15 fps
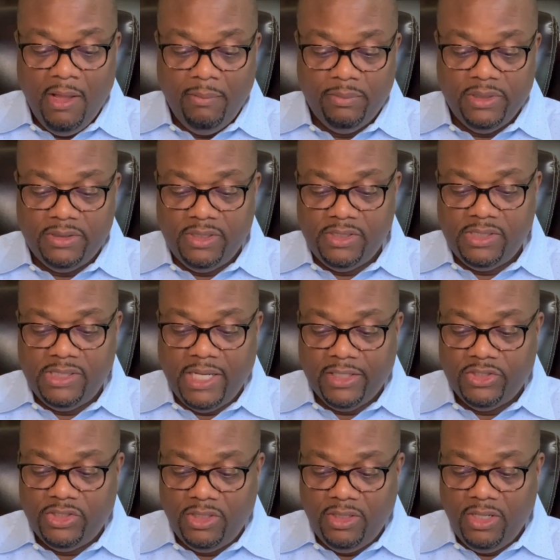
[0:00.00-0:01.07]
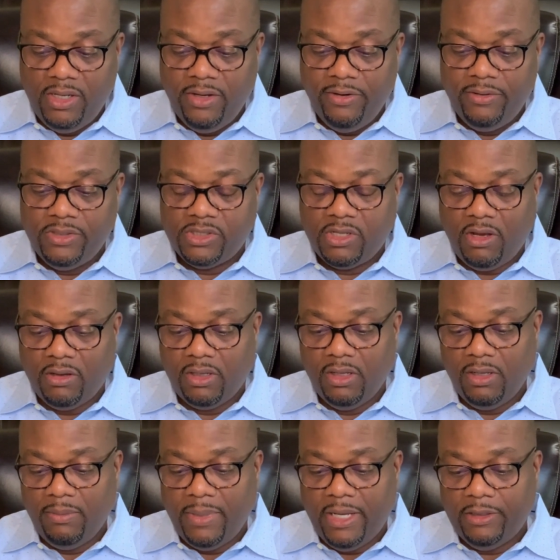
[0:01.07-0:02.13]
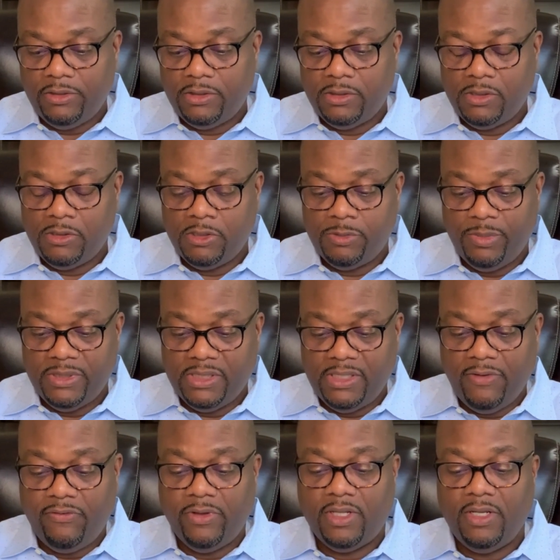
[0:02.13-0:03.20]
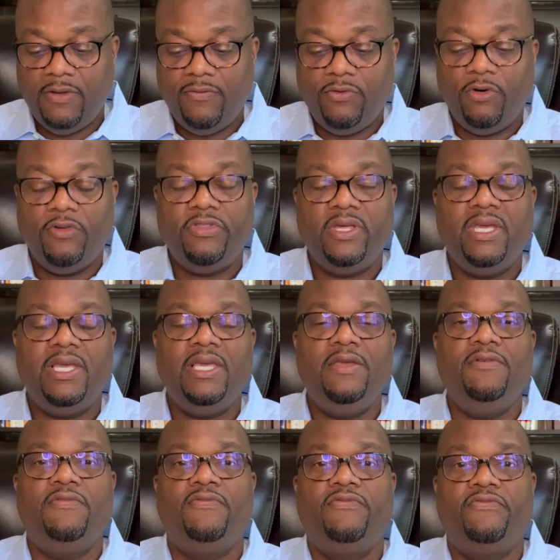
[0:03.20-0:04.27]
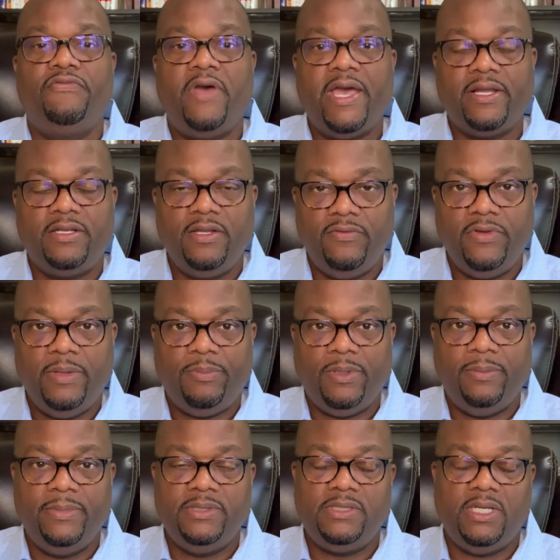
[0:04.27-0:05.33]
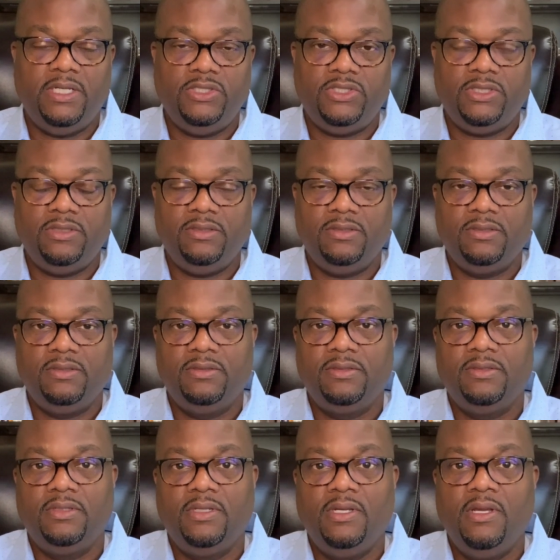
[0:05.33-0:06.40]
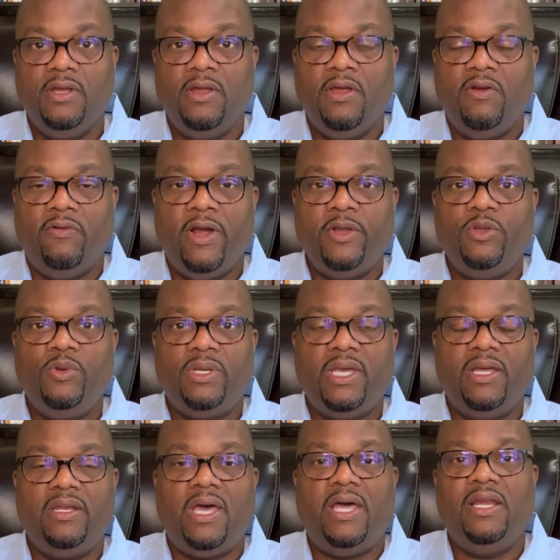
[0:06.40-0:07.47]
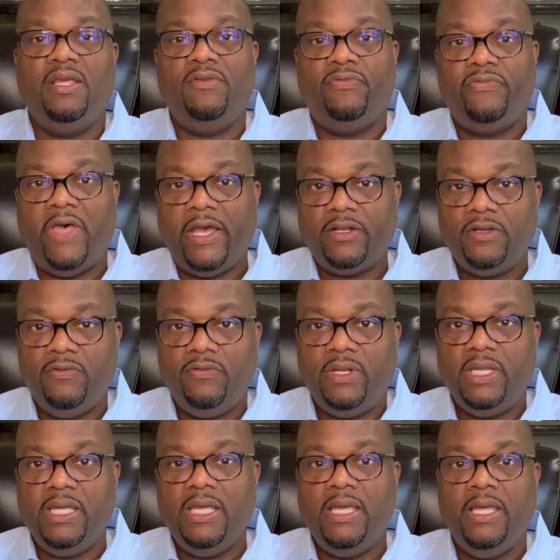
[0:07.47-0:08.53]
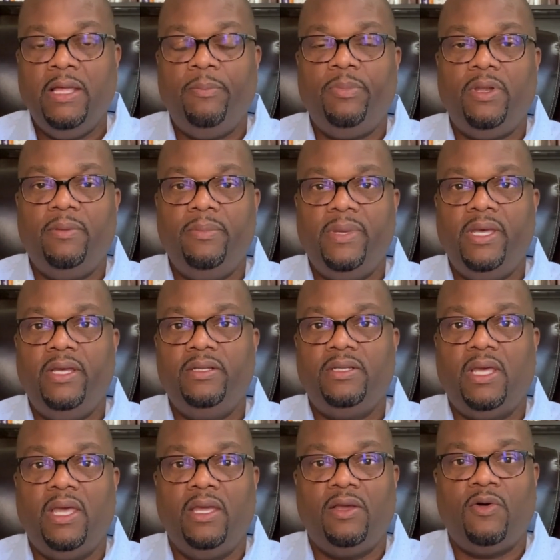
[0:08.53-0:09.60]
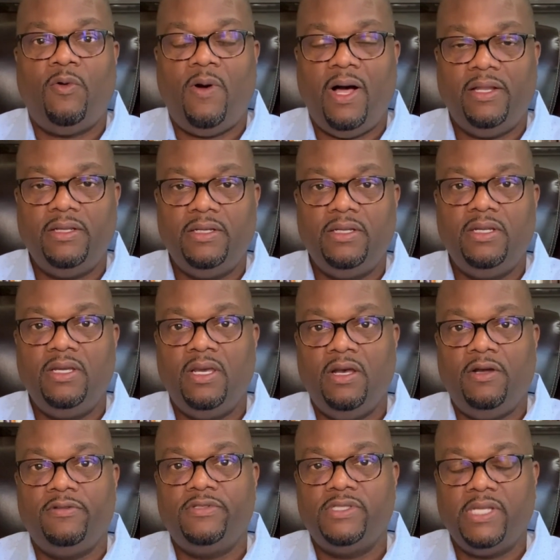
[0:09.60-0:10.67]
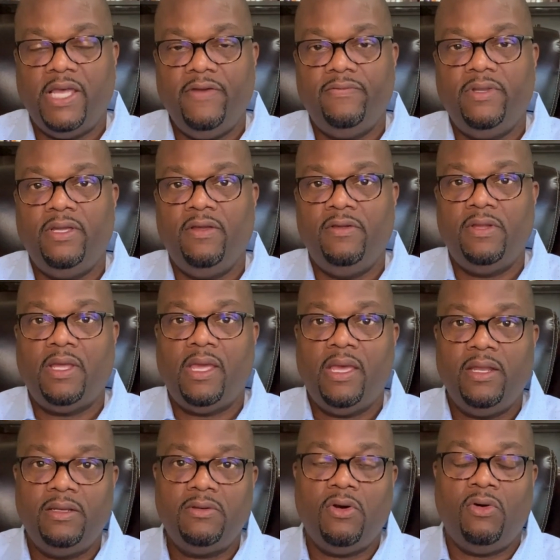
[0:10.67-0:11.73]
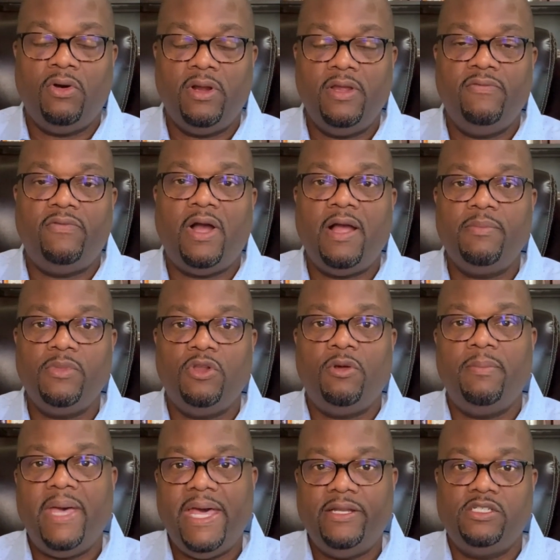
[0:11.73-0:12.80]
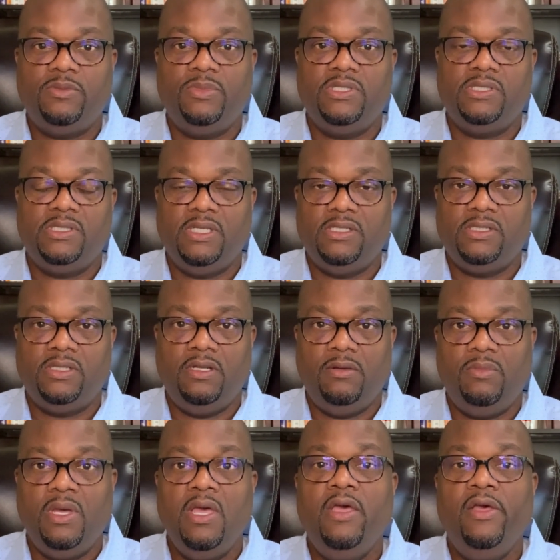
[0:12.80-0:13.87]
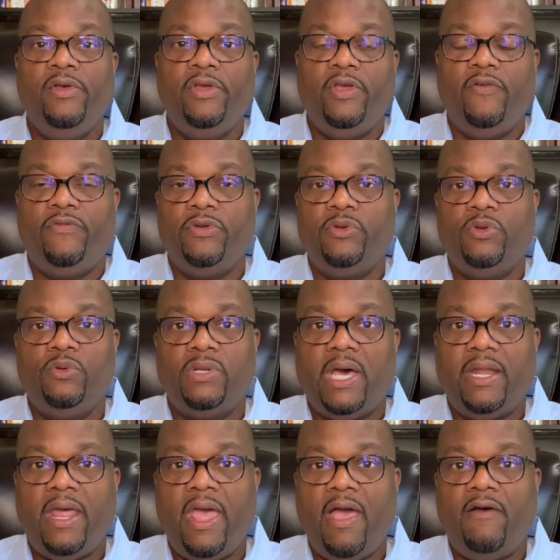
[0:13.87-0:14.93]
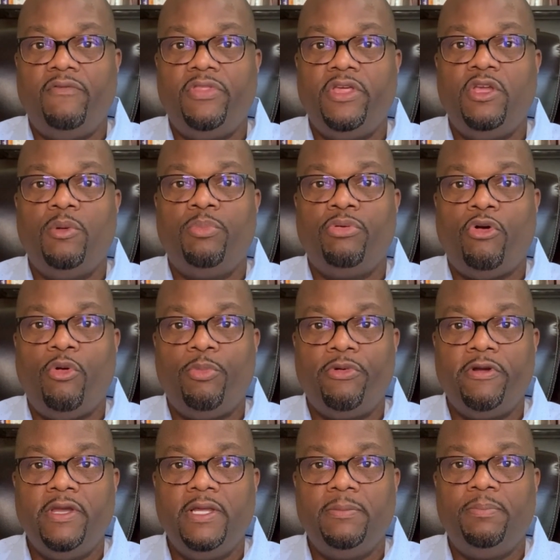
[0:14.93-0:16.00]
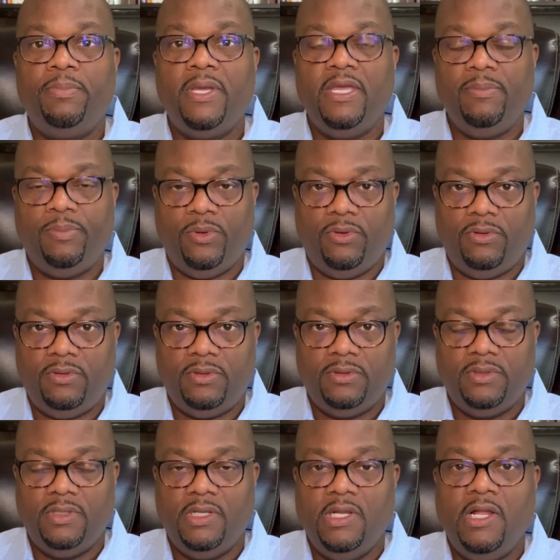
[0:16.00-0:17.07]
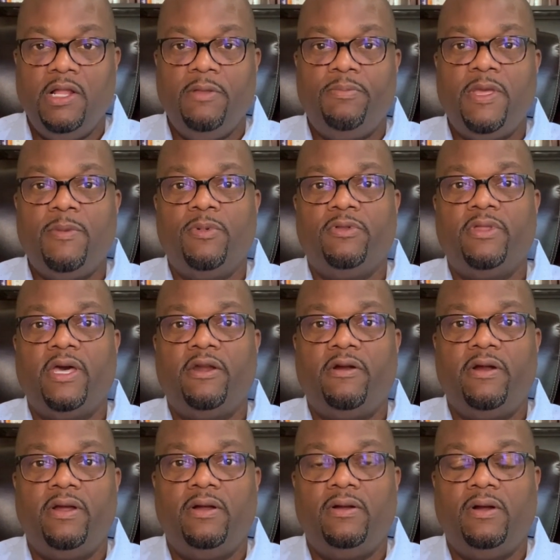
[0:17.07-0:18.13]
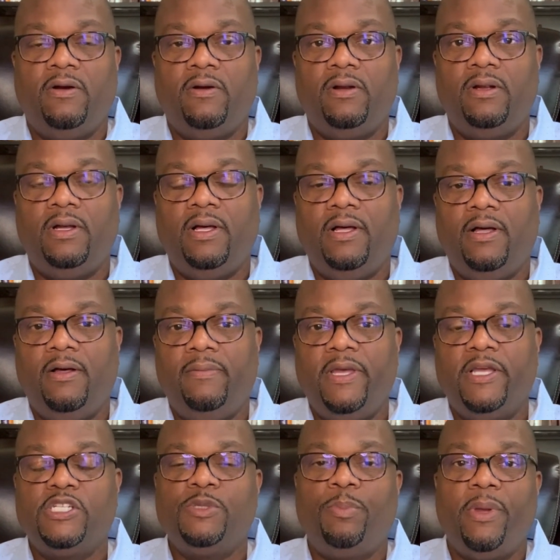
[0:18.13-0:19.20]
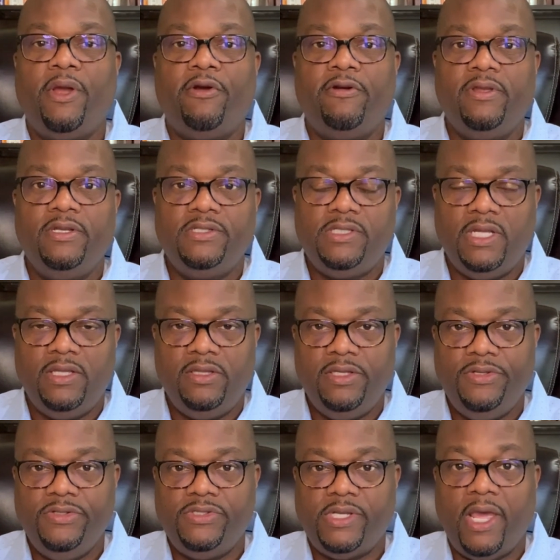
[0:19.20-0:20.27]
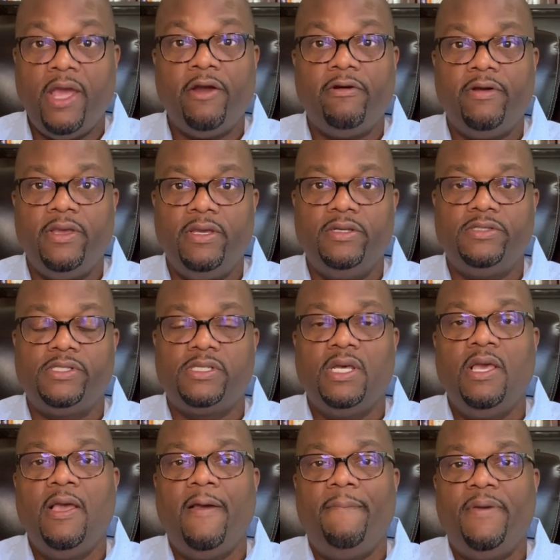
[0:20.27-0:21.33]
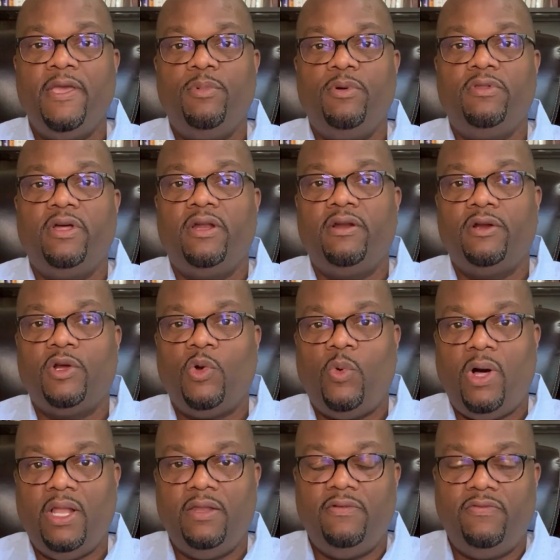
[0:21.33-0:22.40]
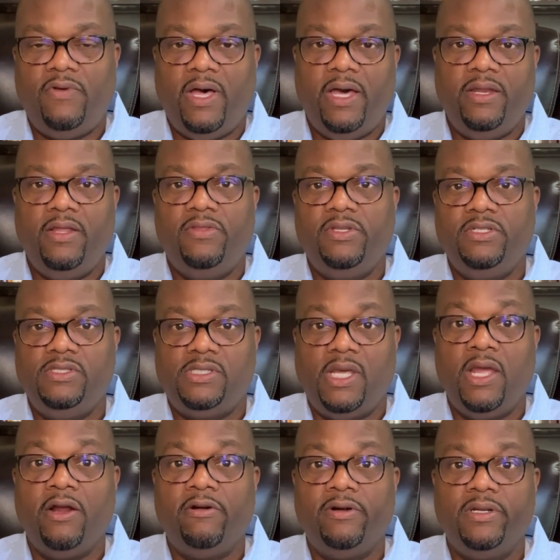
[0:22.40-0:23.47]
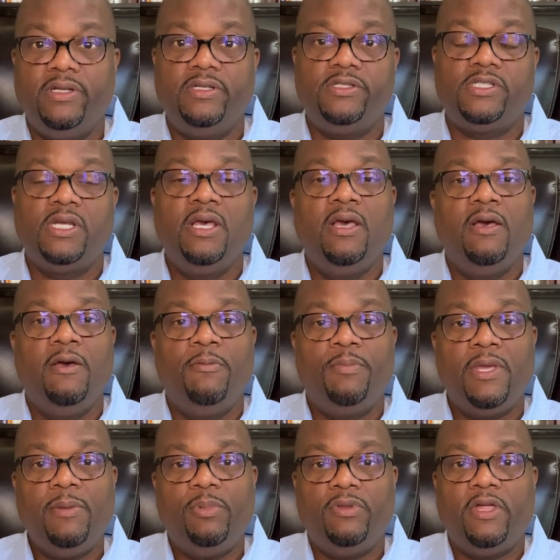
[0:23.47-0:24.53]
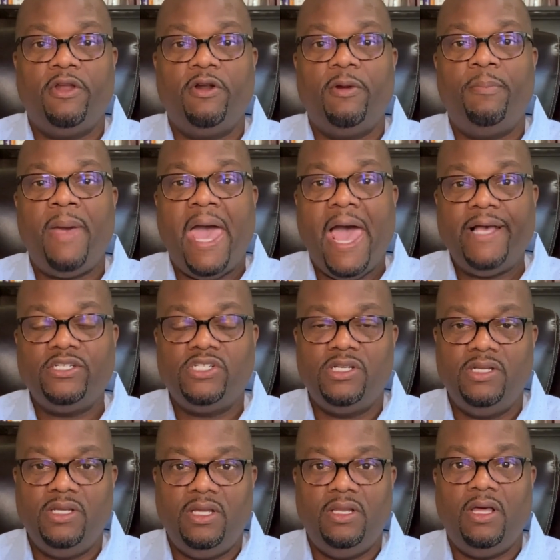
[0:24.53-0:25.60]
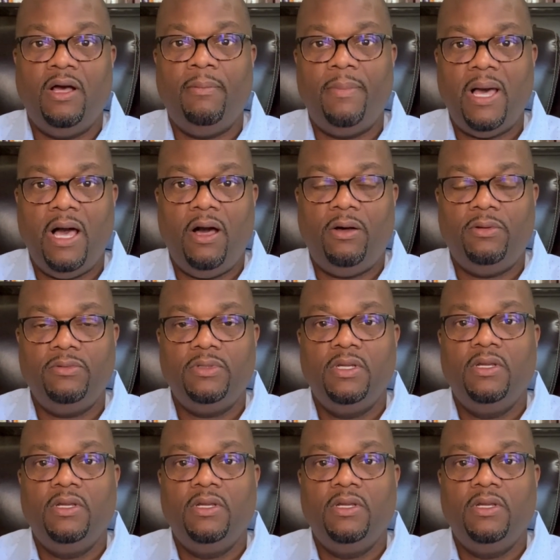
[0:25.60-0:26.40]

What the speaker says: But this section here is talking about specifically for the effective implementation, right? You cannot effectively implement a quality, health, safety, and or environmental management system if you do not have the appropriate people that are experienced in these areas, people that are qualified in these areas, people that are passionate about